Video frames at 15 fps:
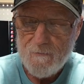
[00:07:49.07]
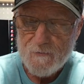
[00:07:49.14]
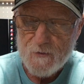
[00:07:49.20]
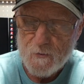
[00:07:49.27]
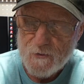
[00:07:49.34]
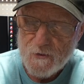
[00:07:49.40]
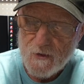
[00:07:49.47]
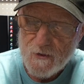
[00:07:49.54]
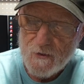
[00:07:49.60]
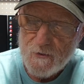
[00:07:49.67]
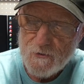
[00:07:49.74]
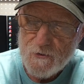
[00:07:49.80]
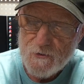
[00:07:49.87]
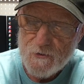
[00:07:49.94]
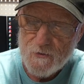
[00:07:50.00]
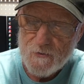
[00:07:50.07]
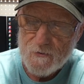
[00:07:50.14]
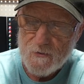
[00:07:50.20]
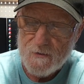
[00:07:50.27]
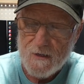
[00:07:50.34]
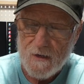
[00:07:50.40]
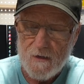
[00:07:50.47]
So what you're going to do is you're just
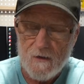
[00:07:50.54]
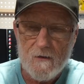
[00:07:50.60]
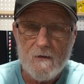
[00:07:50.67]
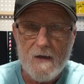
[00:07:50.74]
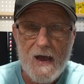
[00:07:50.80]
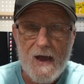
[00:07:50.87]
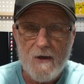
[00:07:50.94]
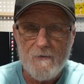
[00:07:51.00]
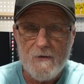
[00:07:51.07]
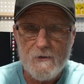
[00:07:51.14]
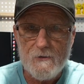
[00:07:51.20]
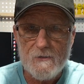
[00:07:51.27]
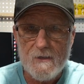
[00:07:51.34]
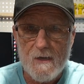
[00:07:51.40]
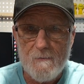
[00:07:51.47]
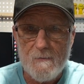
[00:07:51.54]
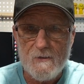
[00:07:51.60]
going to take a little Allen wrench or something